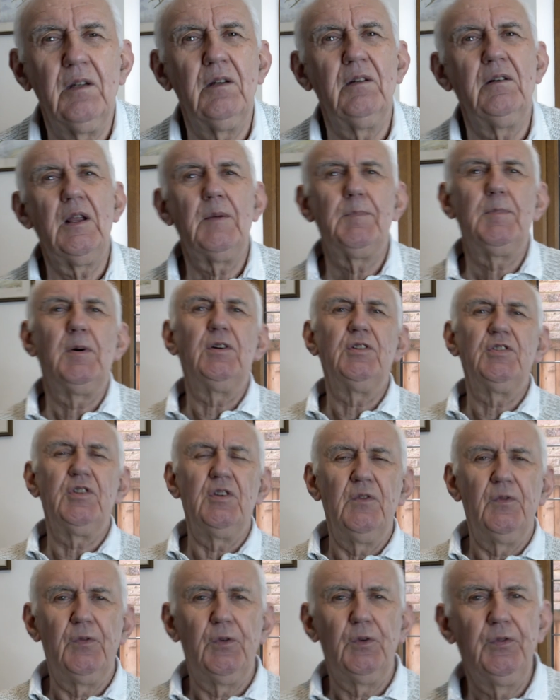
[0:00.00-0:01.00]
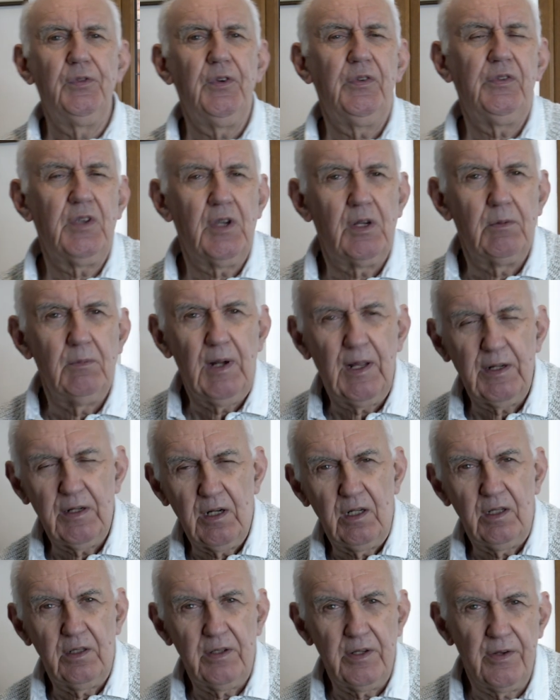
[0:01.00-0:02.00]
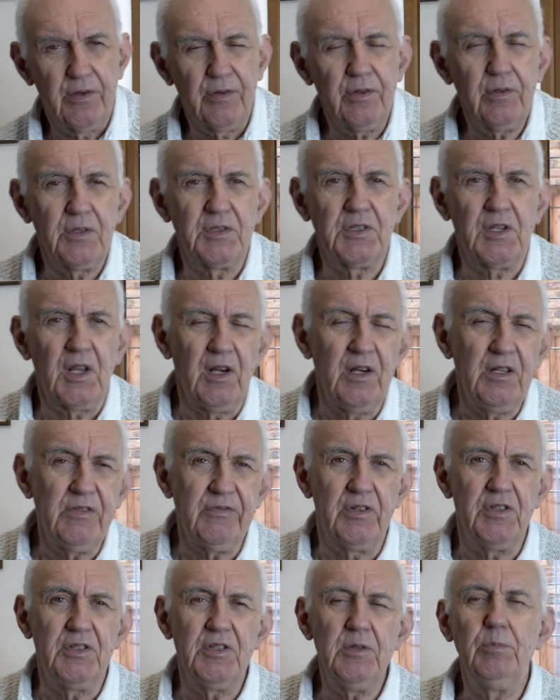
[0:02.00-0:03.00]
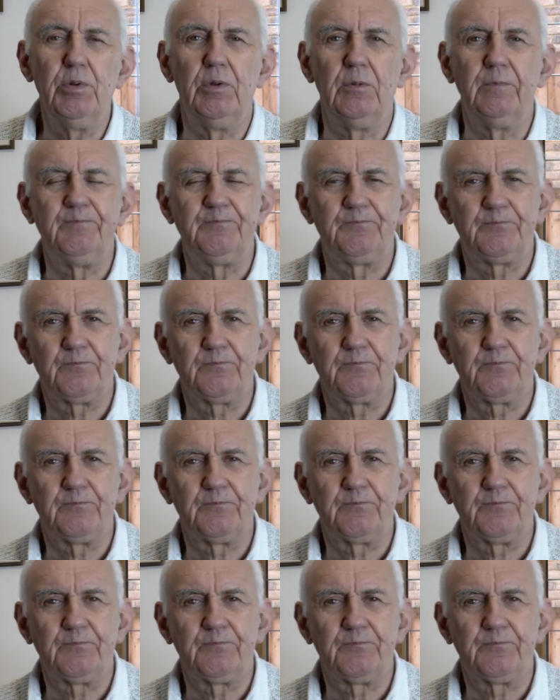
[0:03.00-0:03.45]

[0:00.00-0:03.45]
Now, passing 450 ohm ladder line through the ceiling is very simple.